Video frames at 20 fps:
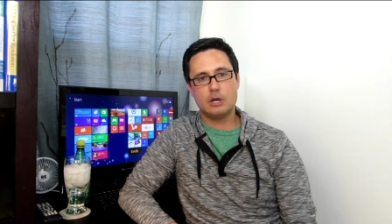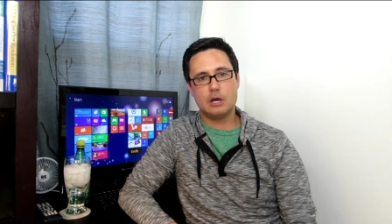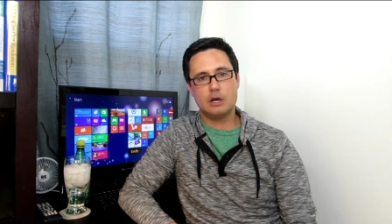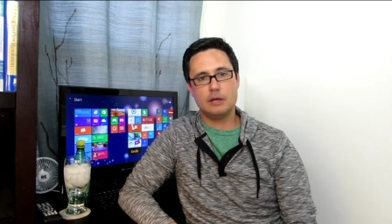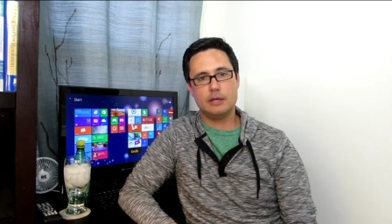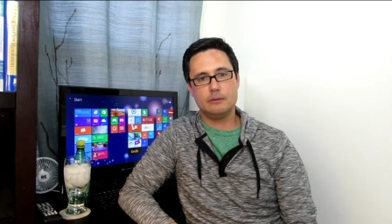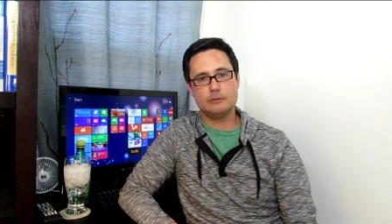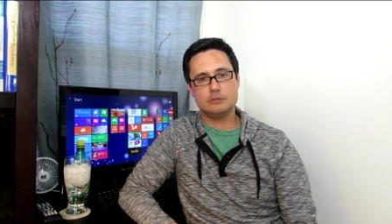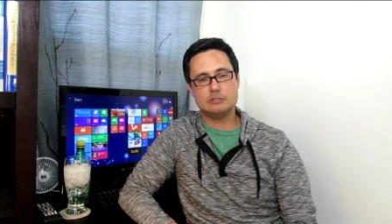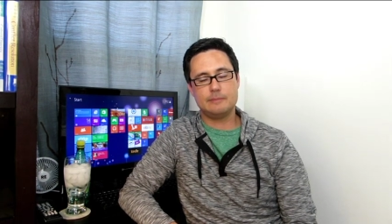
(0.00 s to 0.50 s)

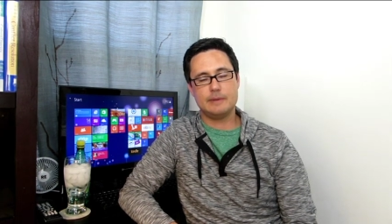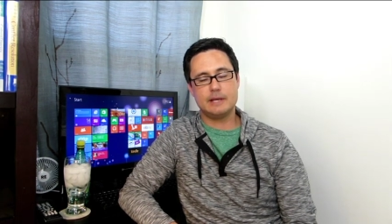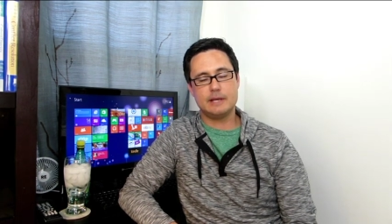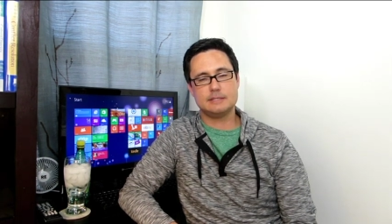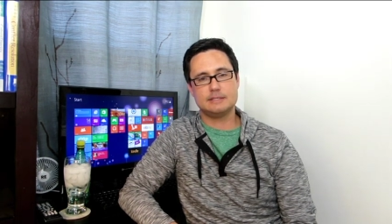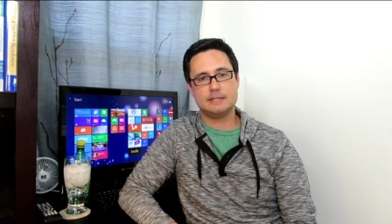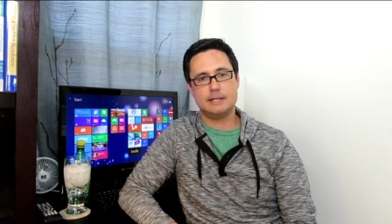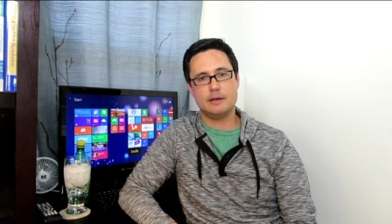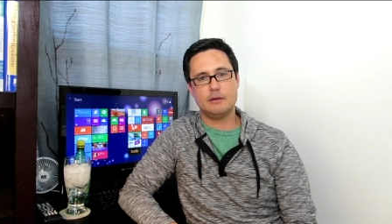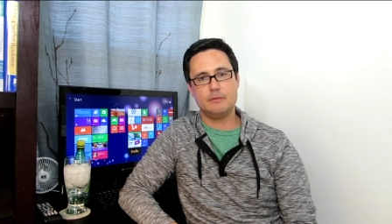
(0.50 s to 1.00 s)
He was a
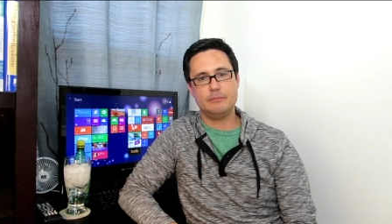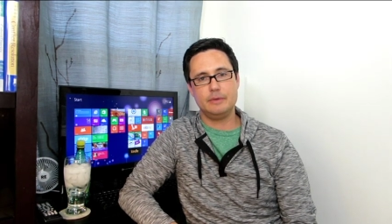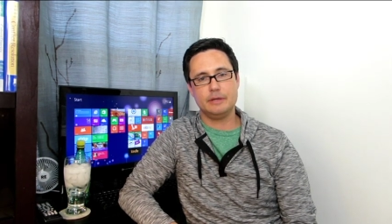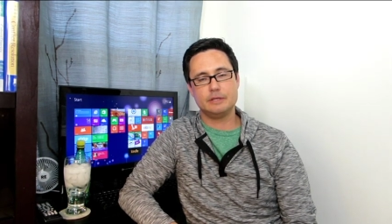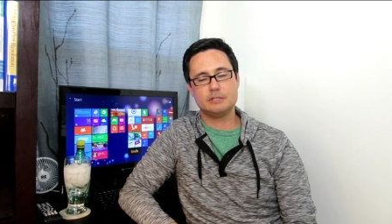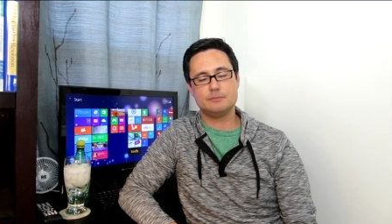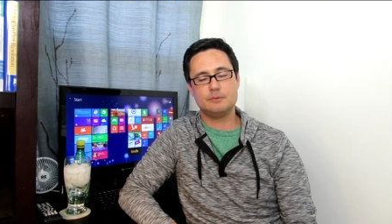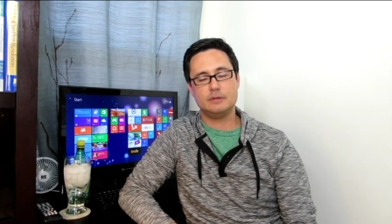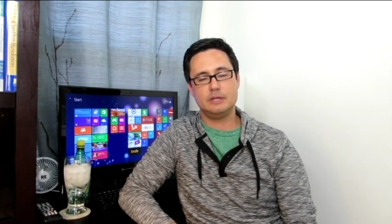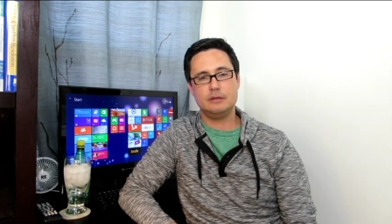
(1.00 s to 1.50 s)
Basset Hound
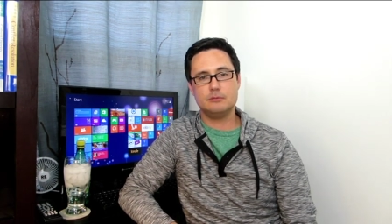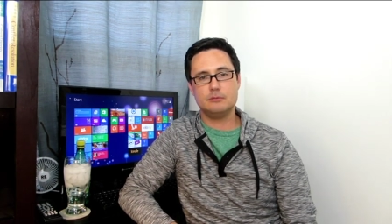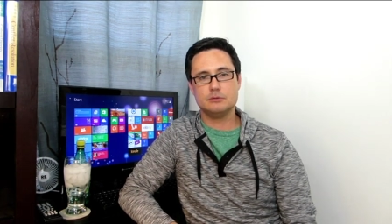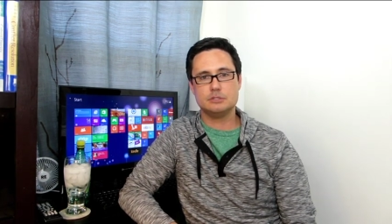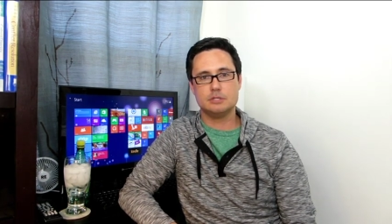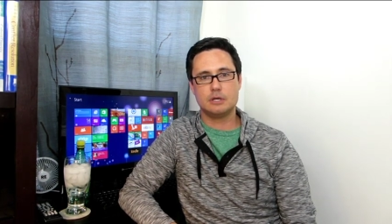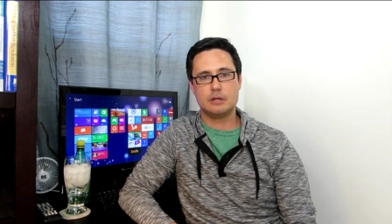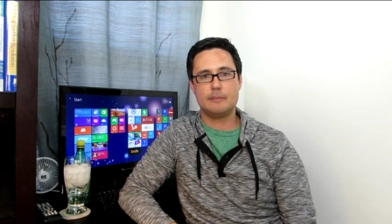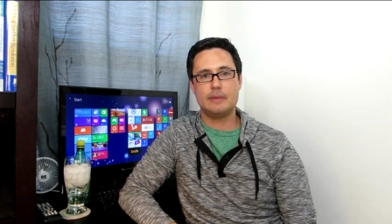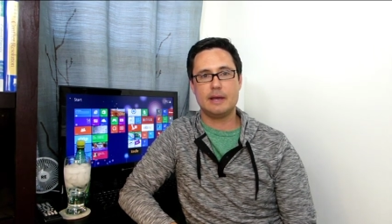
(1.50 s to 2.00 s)
mix, but he was
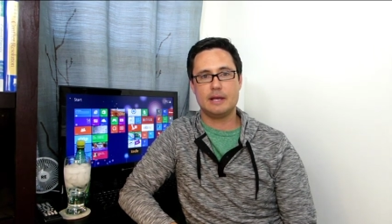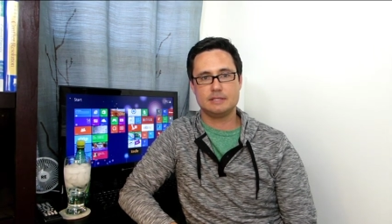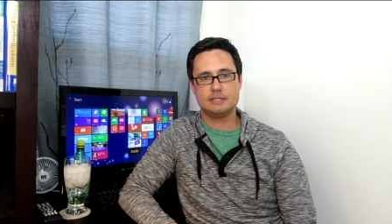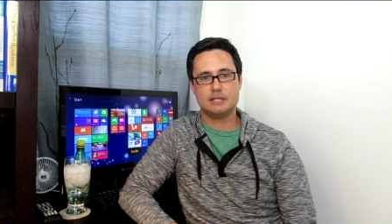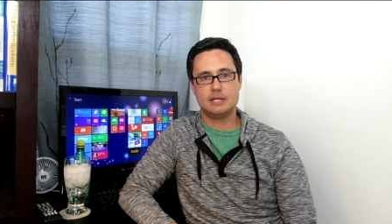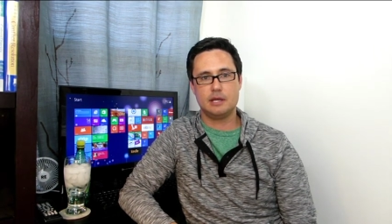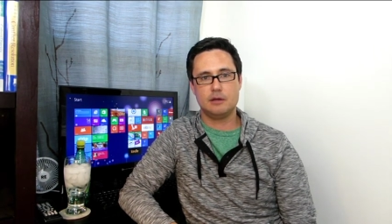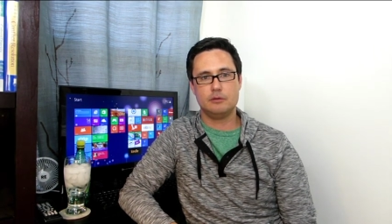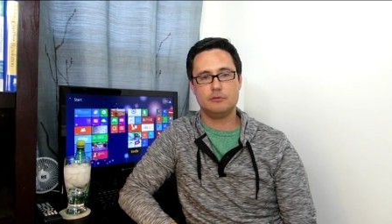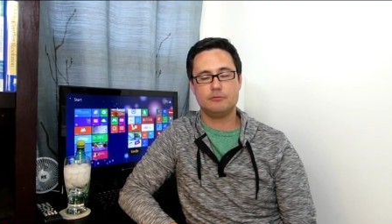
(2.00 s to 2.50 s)
not a Basset
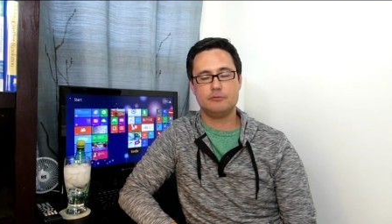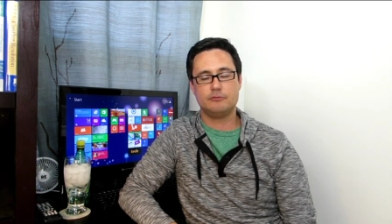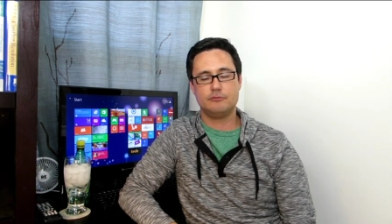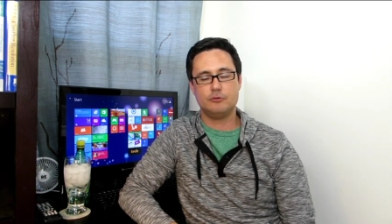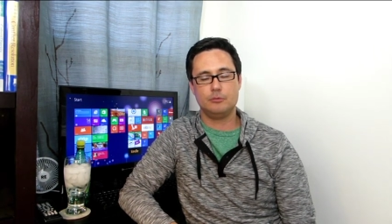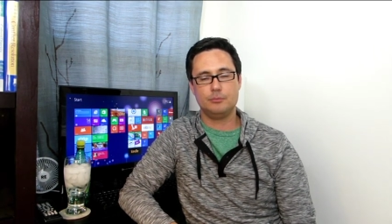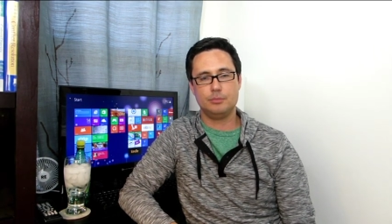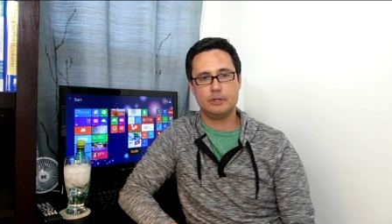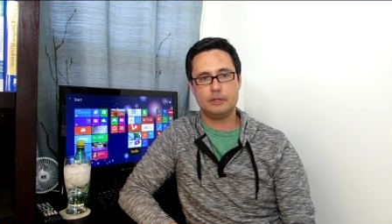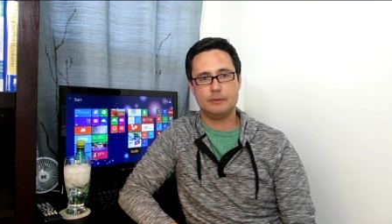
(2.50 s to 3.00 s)
Hound,
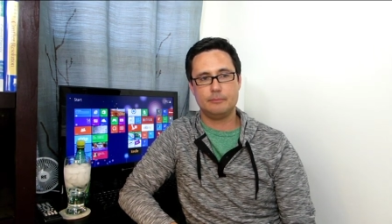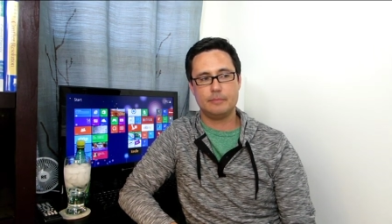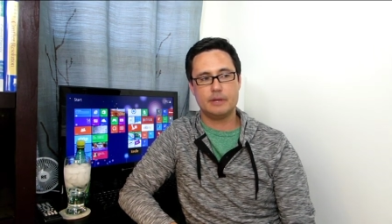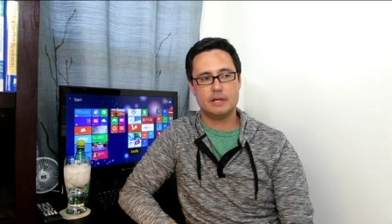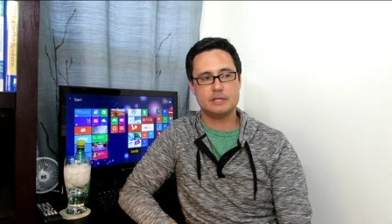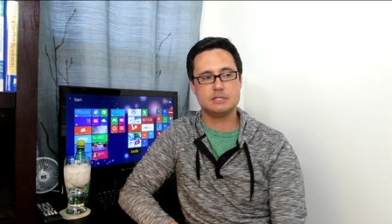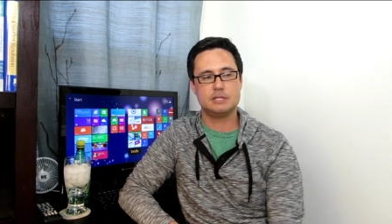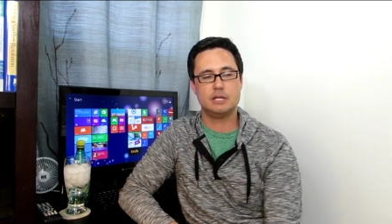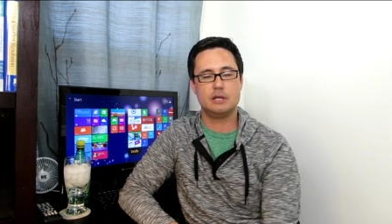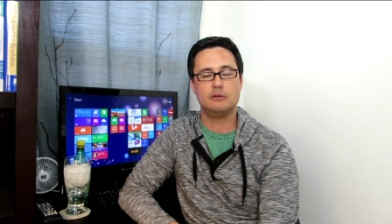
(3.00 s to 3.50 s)
full-blooded
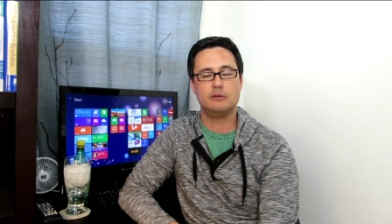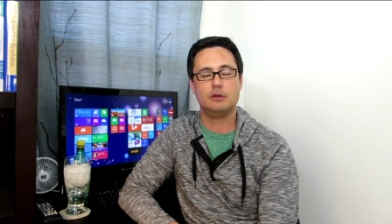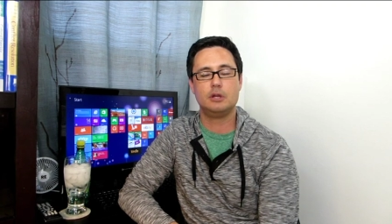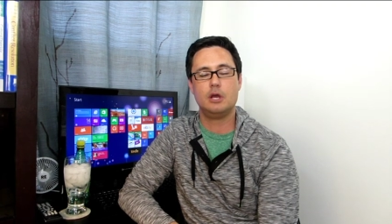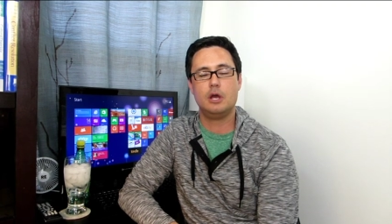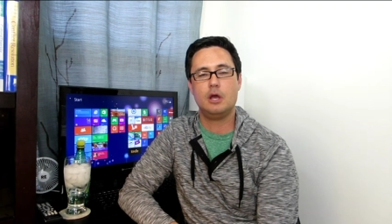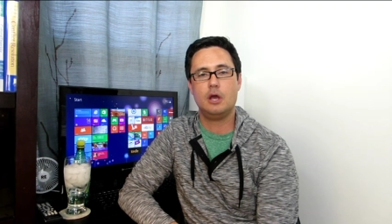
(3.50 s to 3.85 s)
Basset Hound.